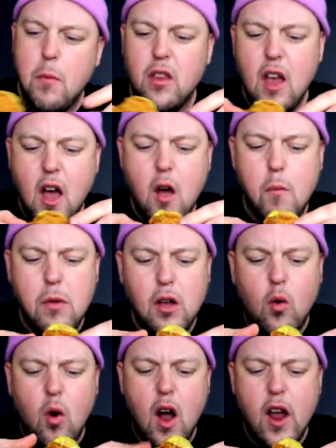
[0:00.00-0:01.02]
it down? Be
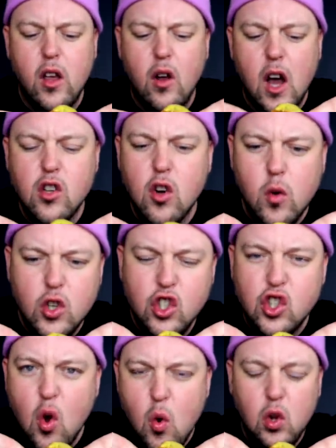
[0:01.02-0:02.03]
quiet. You guys are always
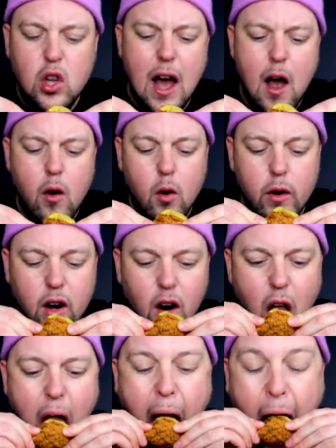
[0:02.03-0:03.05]
so loud out here